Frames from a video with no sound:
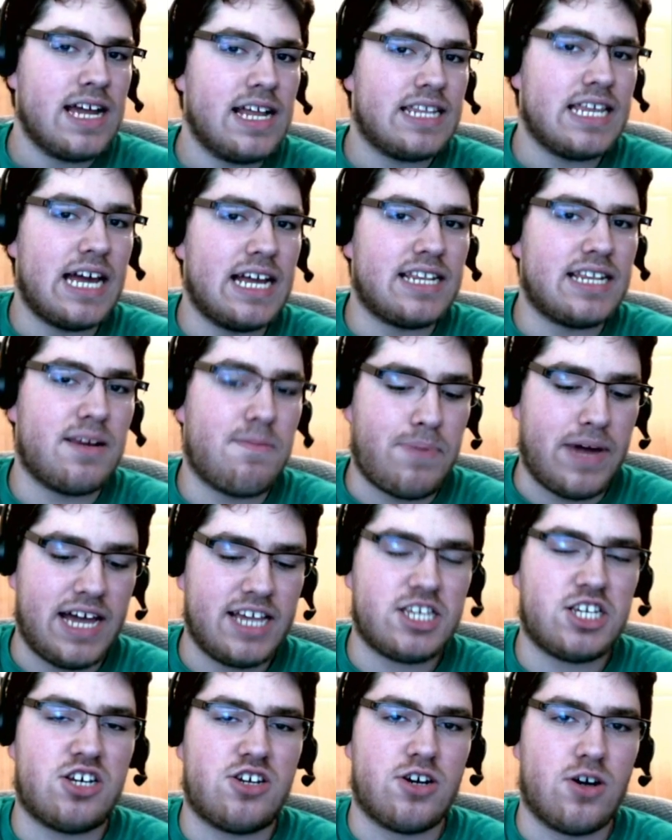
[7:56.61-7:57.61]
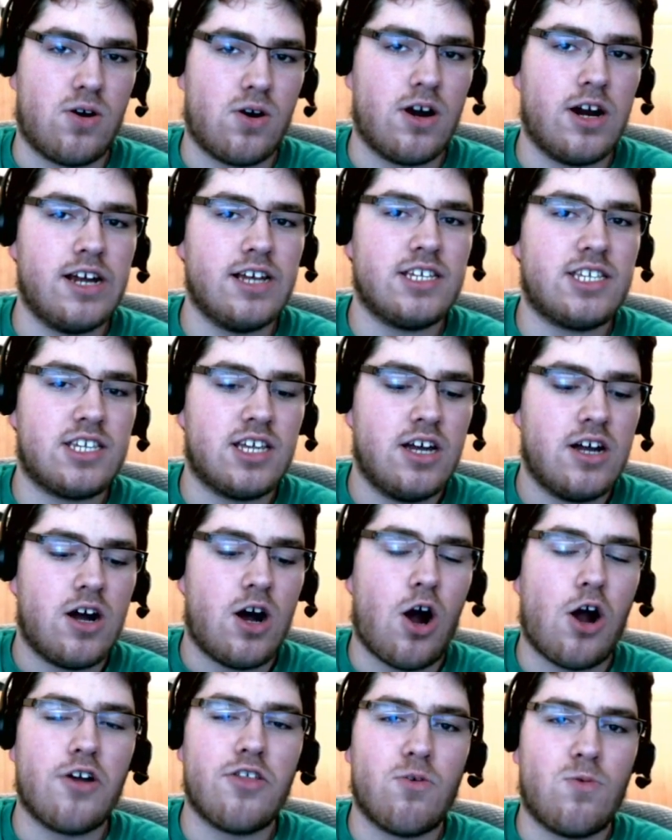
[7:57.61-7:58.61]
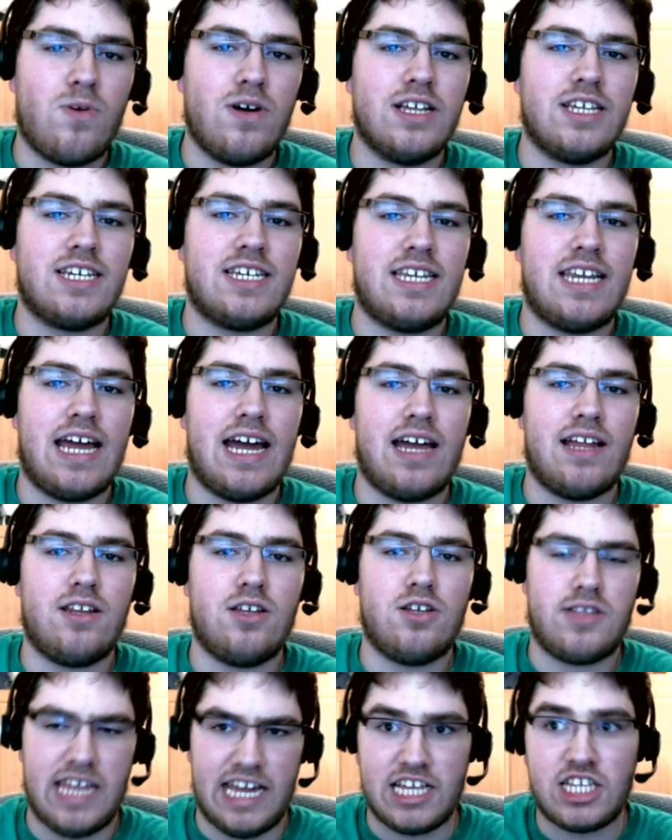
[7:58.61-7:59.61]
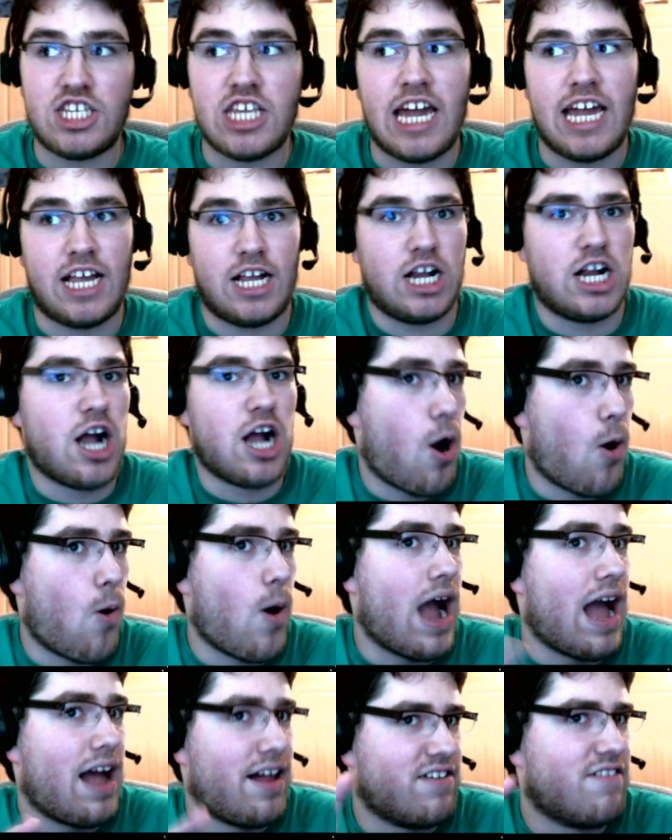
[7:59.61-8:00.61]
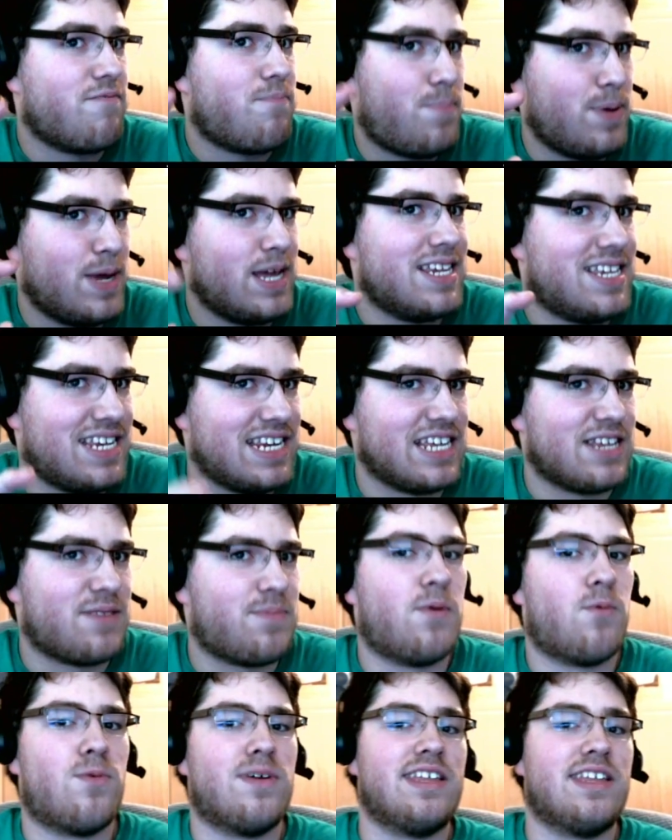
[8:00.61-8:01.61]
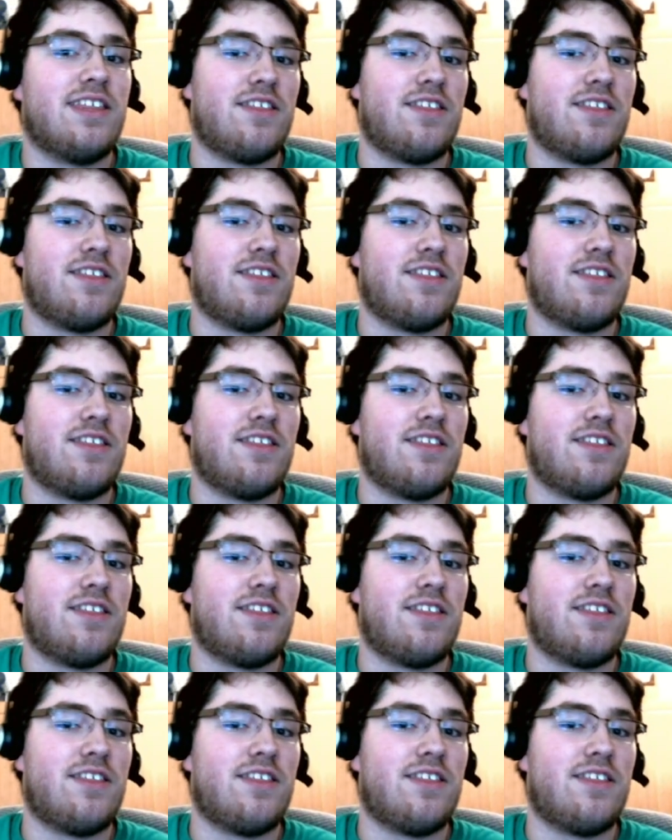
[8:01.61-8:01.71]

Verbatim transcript: that the best stores are the ones that they say go out of business, but really